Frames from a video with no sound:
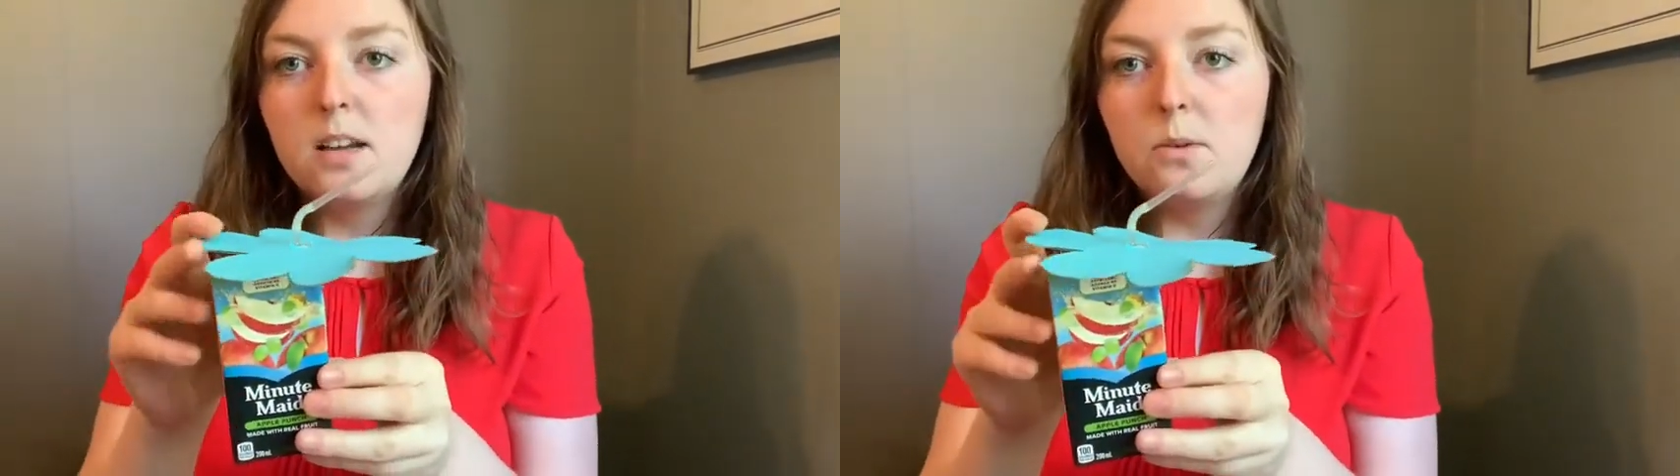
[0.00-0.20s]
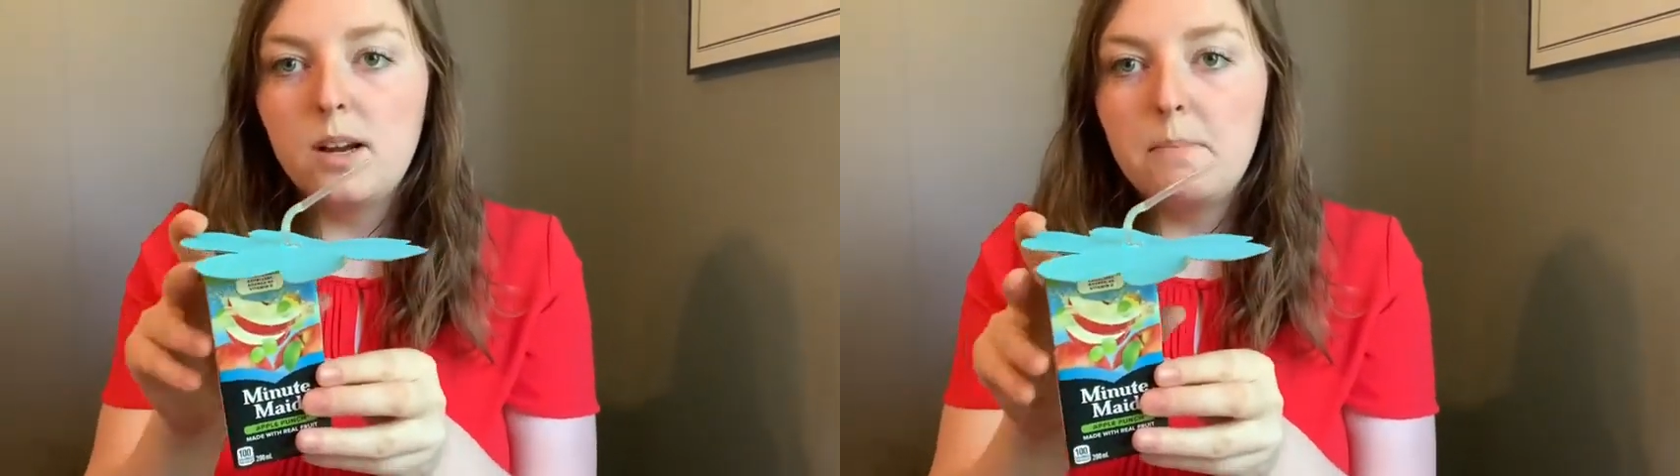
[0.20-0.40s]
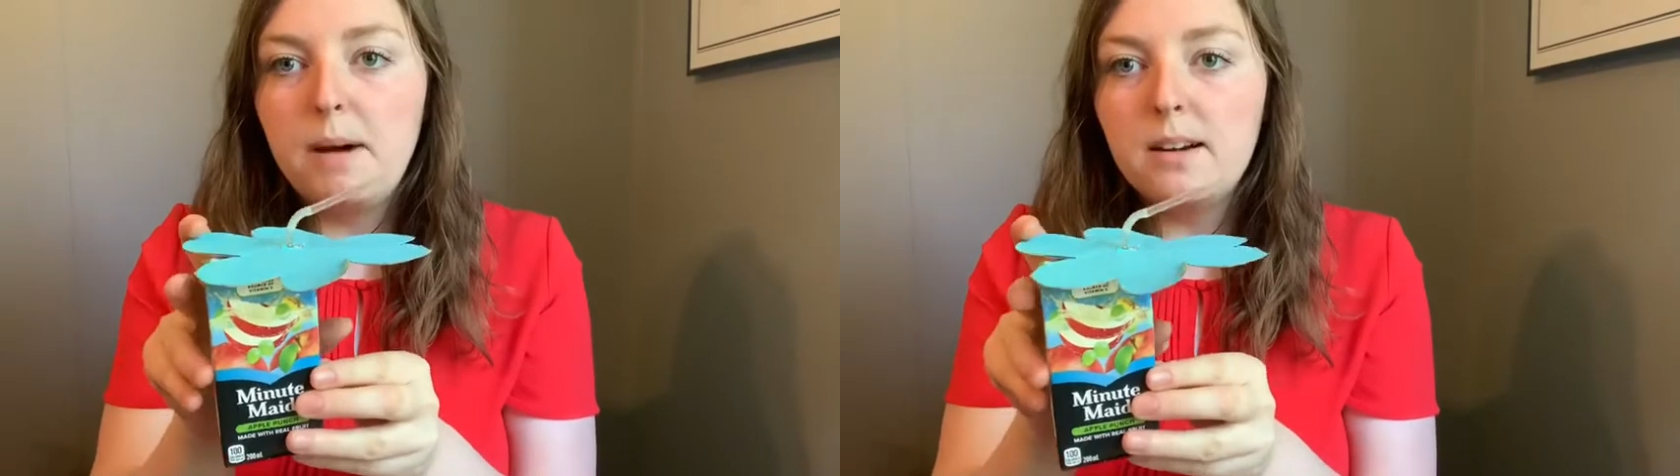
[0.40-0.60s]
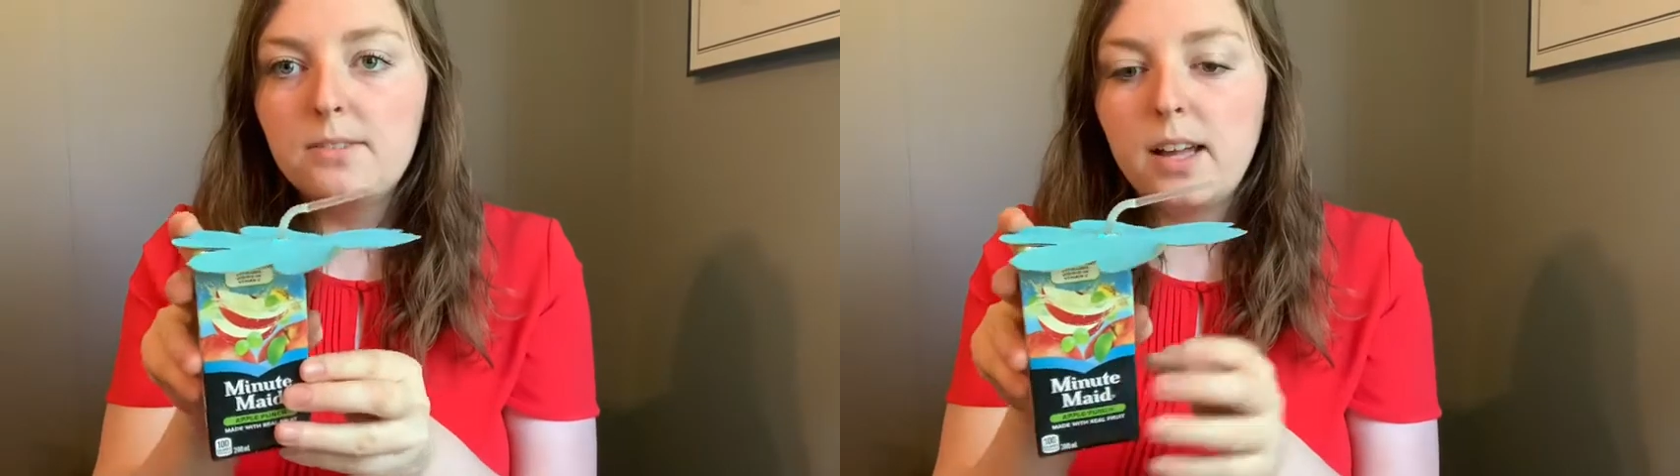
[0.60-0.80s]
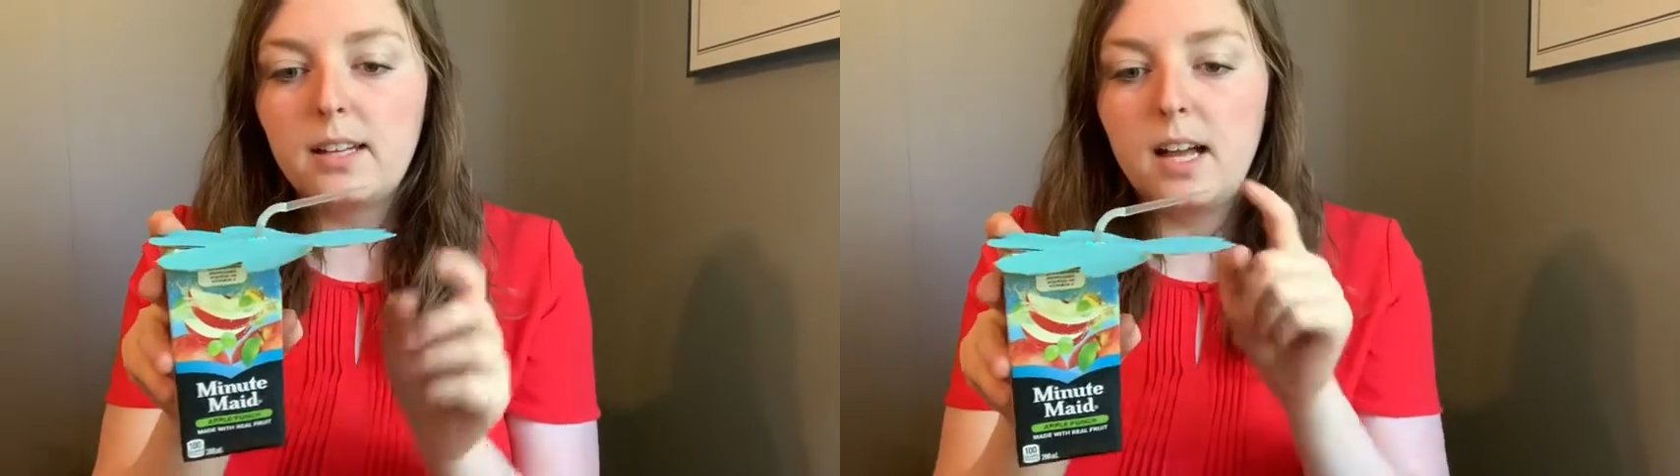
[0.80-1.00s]
when a
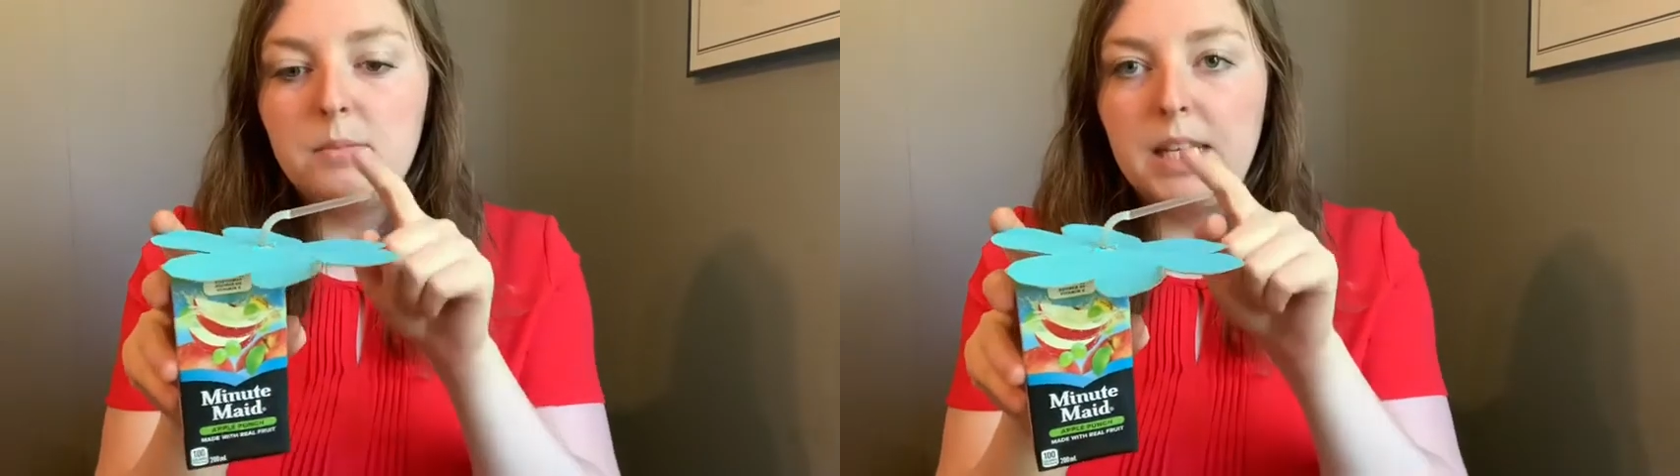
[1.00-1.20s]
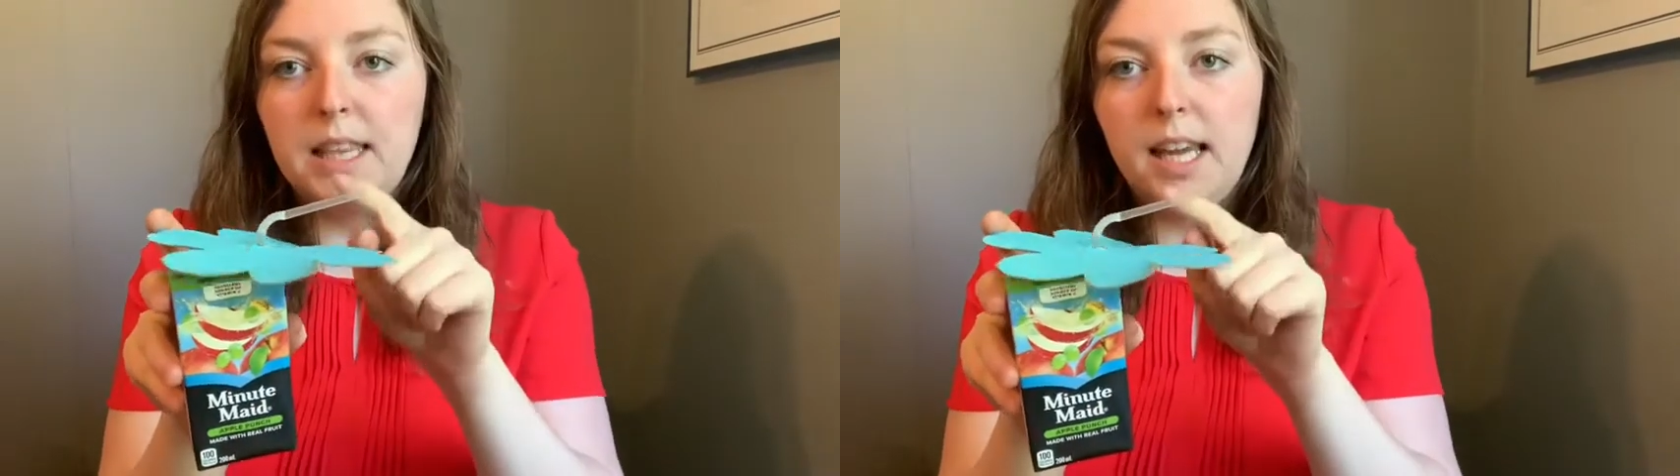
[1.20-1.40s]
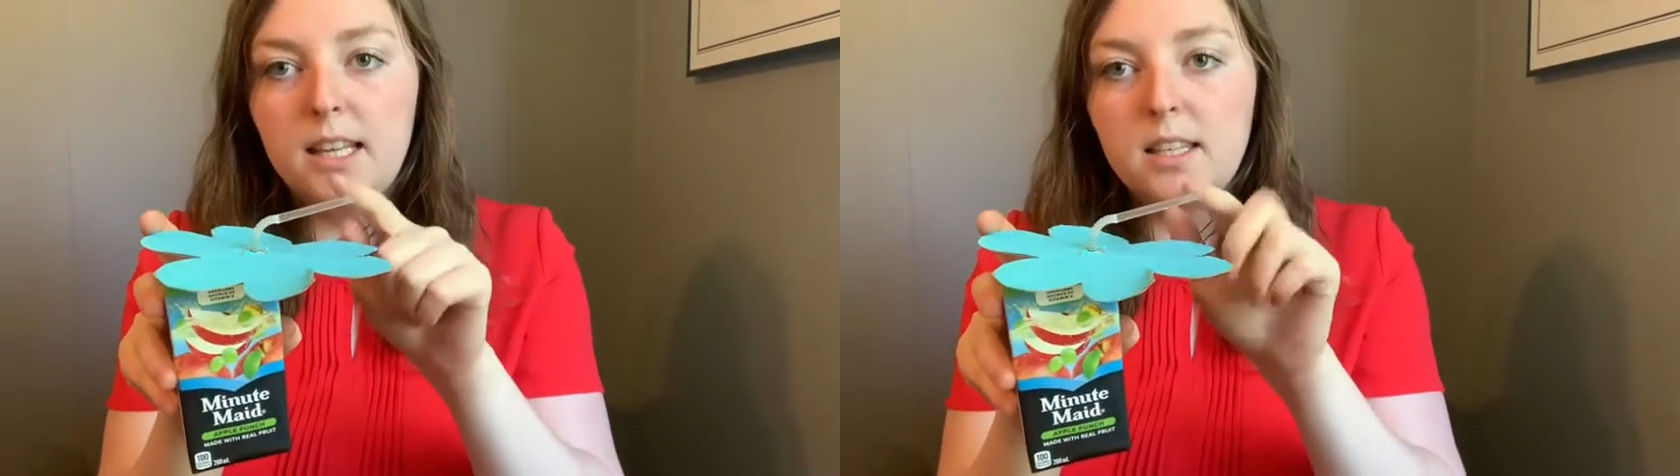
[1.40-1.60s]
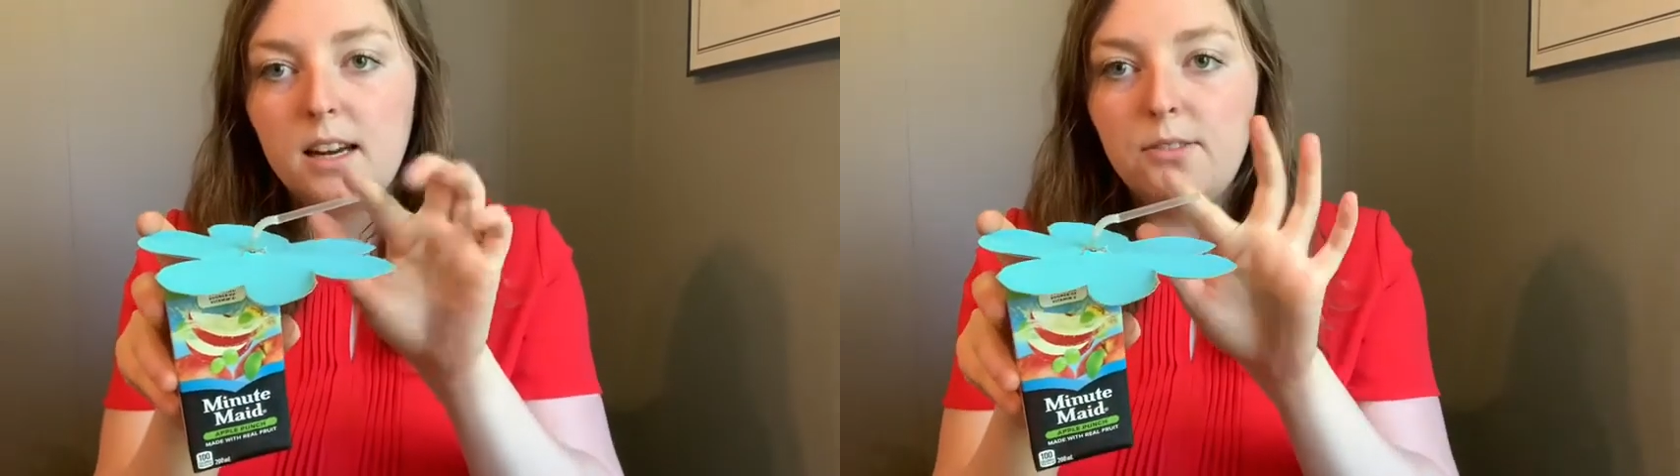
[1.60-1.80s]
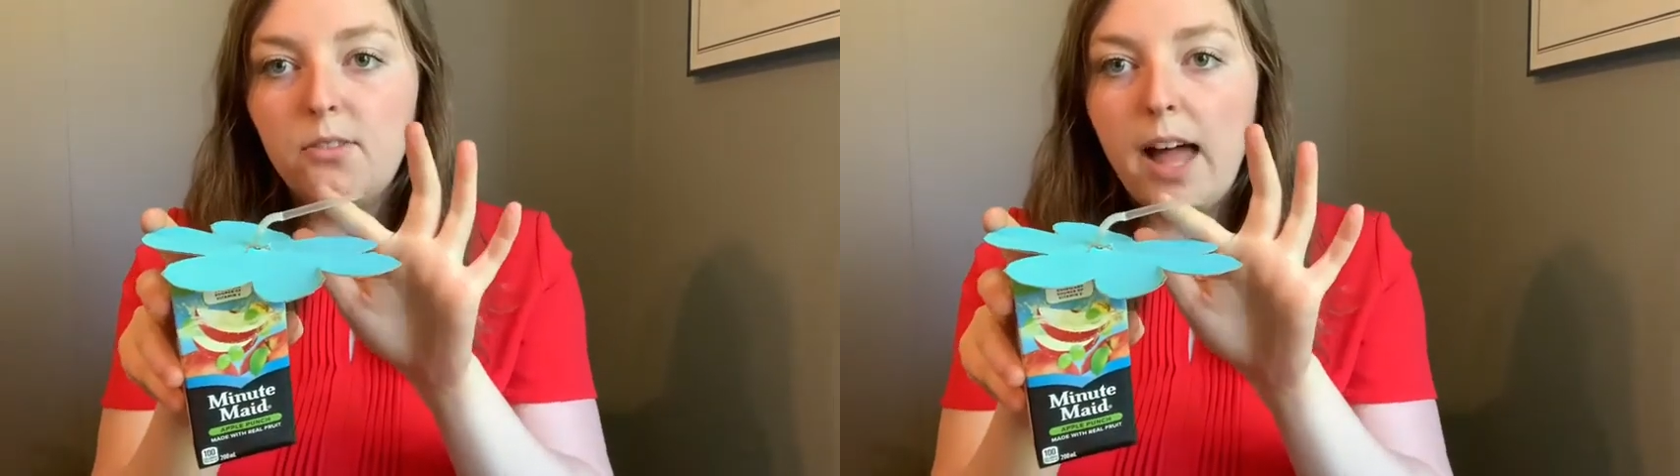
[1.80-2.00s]
butterfly comes and lands on
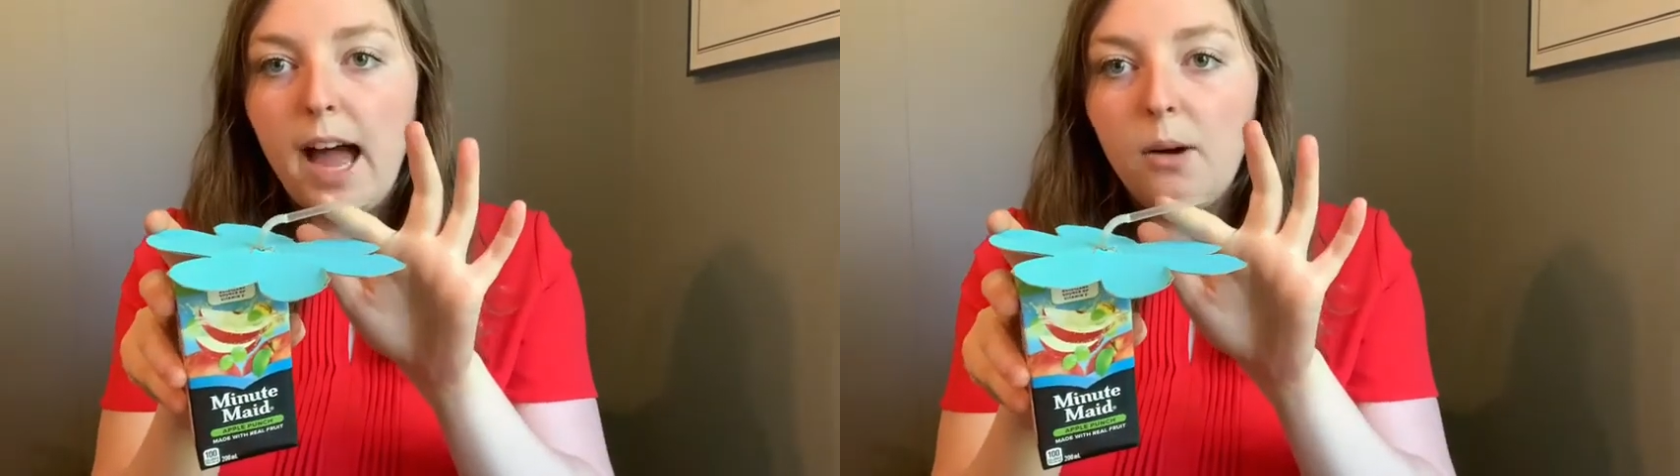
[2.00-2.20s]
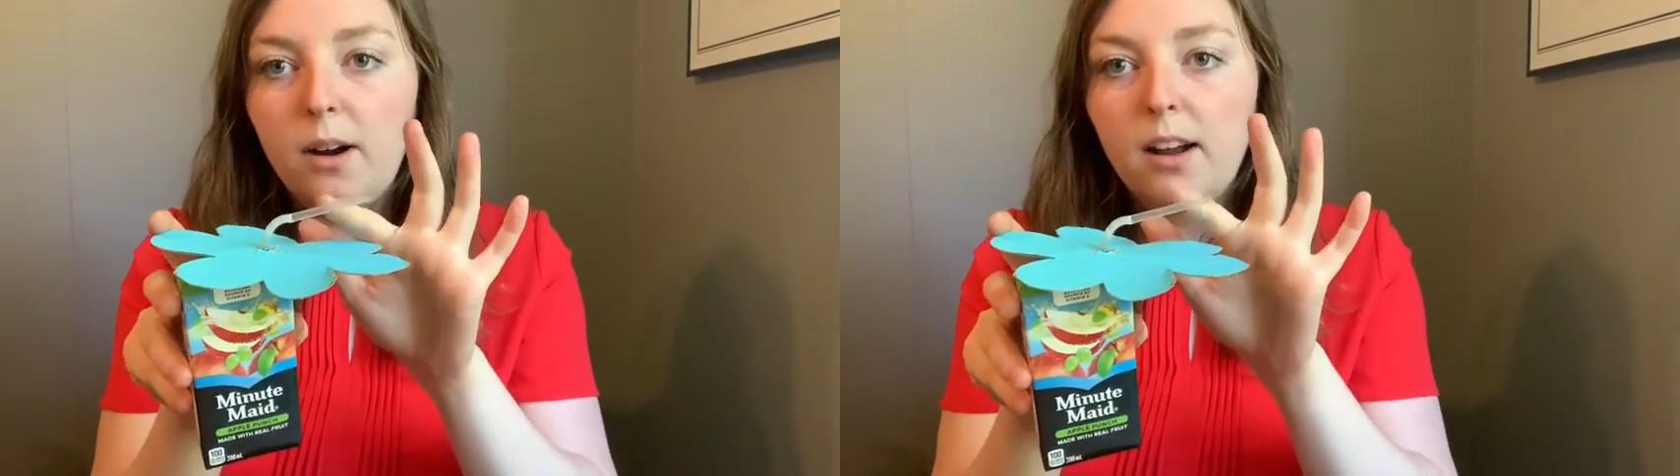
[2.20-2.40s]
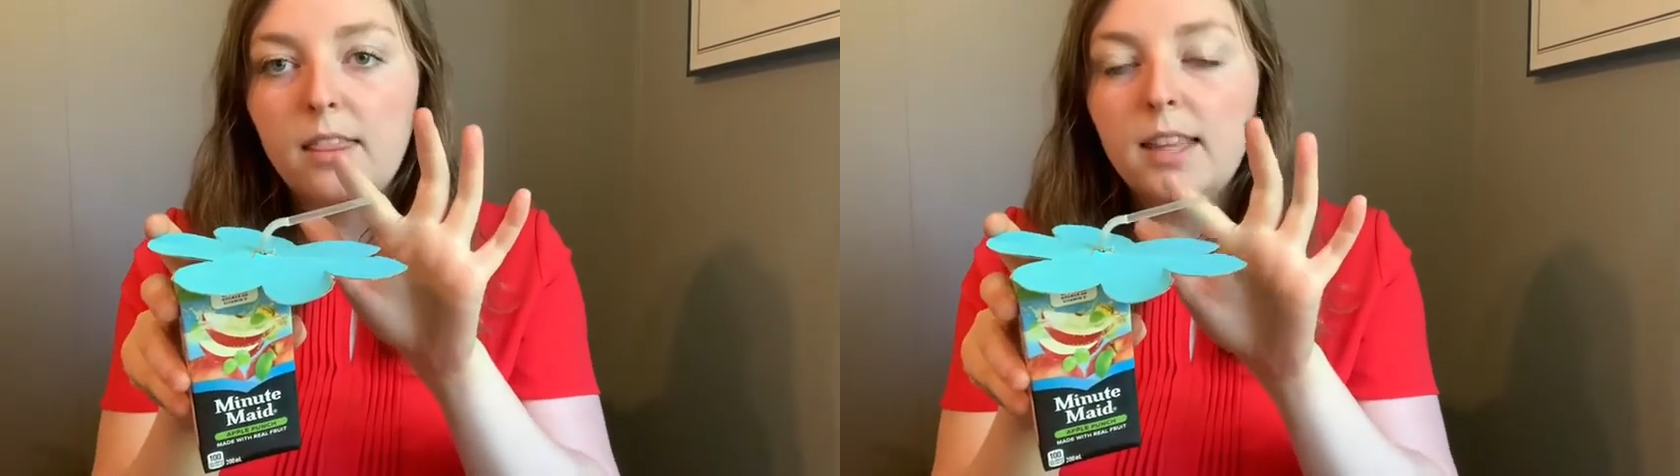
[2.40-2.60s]
a flower,